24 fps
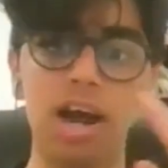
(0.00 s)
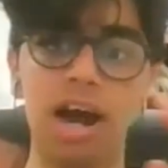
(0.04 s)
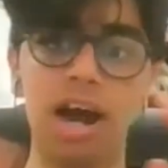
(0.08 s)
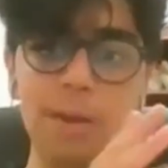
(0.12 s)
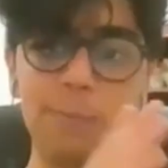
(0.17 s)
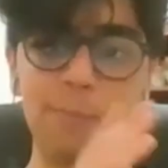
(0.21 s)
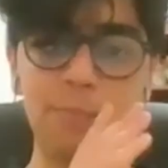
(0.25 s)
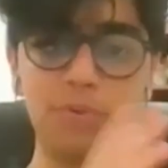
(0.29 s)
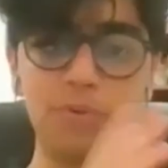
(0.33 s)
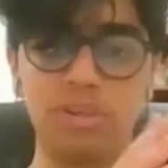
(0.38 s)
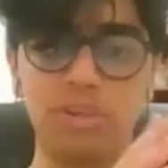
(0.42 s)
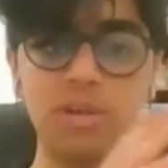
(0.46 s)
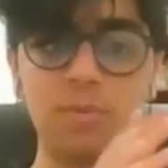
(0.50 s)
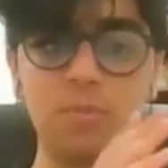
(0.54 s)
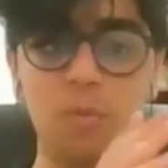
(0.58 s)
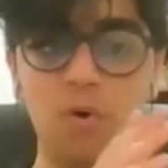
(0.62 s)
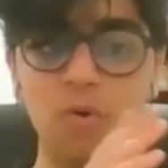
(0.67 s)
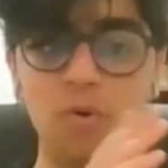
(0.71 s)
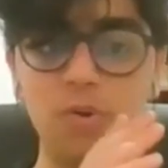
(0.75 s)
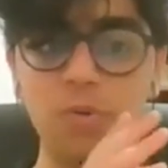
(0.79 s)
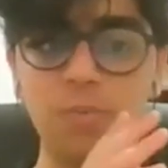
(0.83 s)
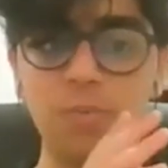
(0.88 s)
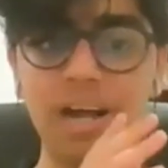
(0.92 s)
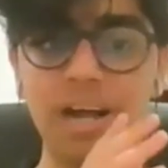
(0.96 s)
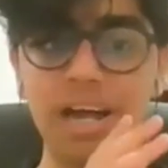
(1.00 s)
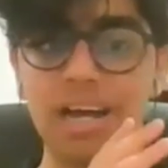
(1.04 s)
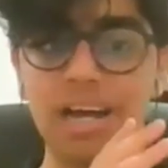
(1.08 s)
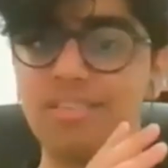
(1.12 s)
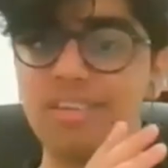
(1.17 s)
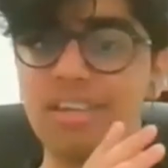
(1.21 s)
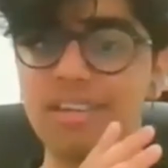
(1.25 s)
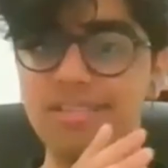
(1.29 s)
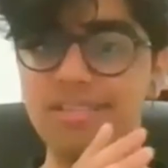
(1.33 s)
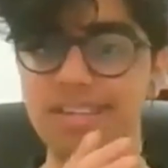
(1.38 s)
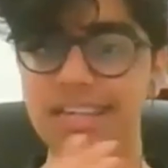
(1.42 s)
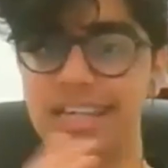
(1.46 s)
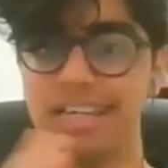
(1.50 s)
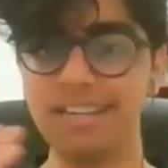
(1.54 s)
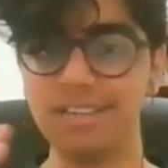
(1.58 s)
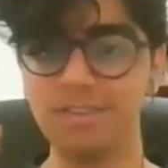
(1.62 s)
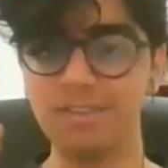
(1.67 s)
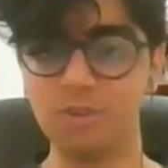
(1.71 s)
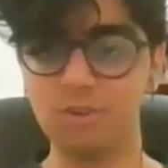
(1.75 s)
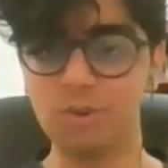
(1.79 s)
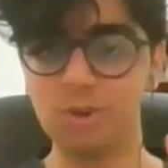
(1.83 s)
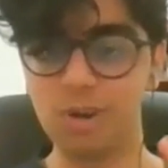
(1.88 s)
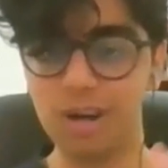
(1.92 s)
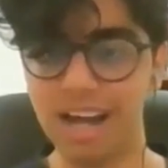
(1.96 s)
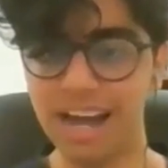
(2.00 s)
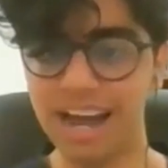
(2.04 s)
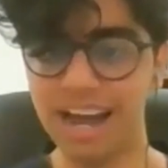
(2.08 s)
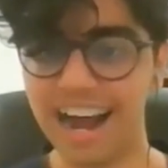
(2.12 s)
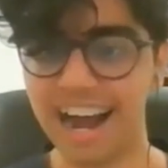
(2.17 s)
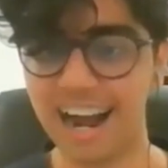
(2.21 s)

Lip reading: I put them onto my SSD so